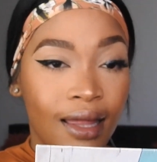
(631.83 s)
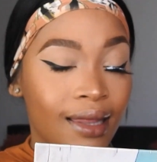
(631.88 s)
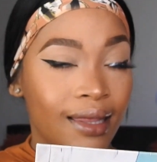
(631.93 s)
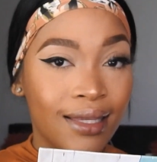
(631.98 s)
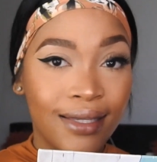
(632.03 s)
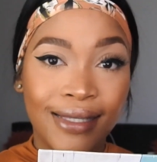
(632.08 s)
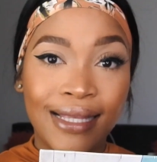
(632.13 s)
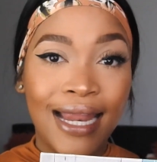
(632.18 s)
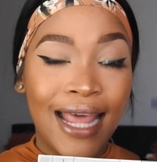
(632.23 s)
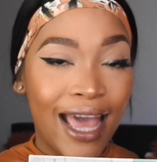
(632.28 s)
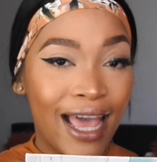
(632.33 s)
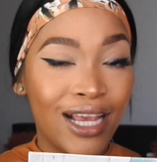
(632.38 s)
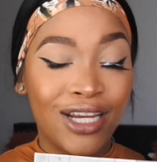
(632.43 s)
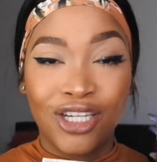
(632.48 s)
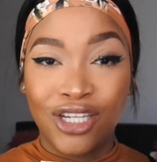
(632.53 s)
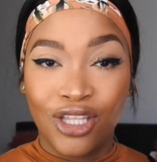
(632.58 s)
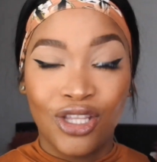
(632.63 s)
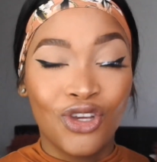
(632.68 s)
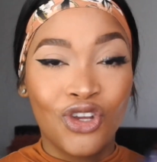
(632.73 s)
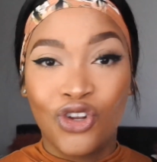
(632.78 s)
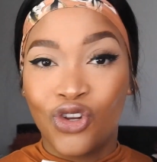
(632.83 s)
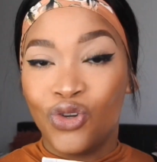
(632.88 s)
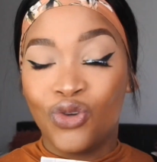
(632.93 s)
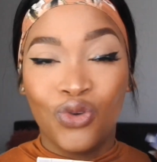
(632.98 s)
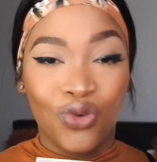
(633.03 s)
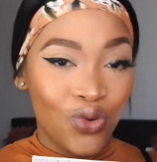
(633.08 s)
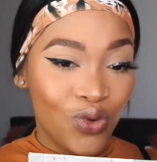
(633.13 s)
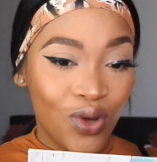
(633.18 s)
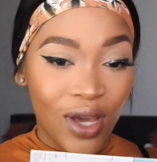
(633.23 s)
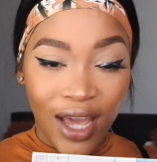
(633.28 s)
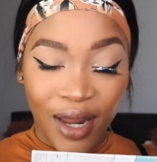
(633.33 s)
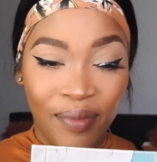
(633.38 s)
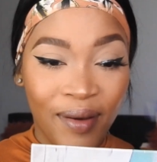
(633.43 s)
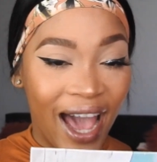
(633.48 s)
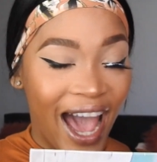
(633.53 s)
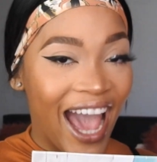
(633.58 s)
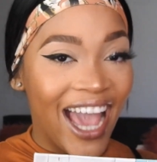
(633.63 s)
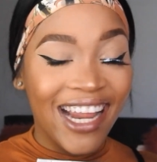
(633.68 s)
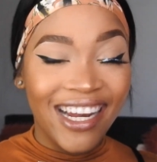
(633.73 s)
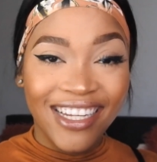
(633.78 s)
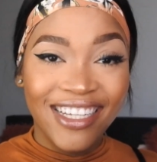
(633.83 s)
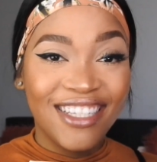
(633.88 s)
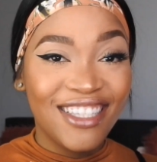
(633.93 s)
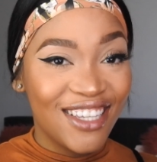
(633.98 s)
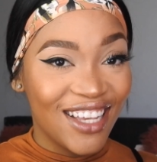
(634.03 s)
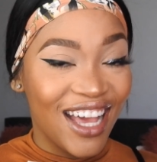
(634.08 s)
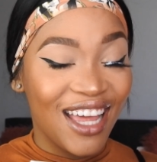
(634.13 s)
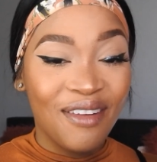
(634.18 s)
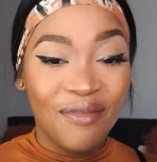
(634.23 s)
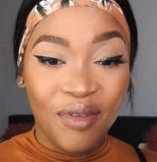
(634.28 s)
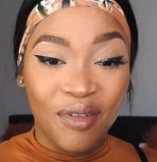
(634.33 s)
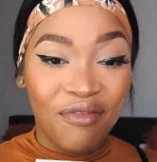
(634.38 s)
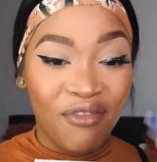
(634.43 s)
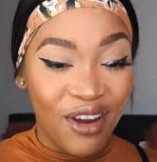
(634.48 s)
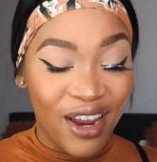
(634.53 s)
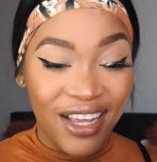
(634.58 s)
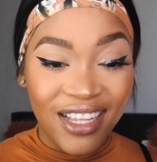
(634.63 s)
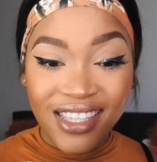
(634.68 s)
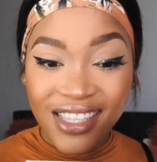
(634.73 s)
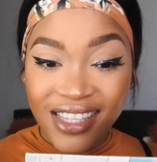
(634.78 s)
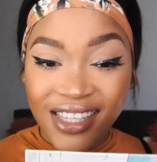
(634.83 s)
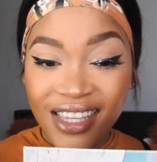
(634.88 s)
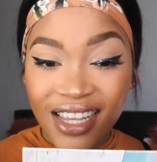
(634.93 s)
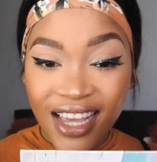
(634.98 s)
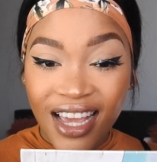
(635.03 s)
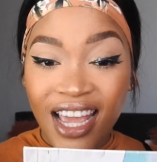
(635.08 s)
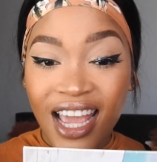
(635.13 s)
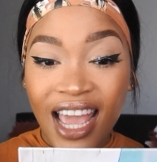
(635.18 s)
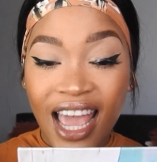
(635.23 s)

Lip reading: this lash, the glue, and my eyelid to kind of be friends.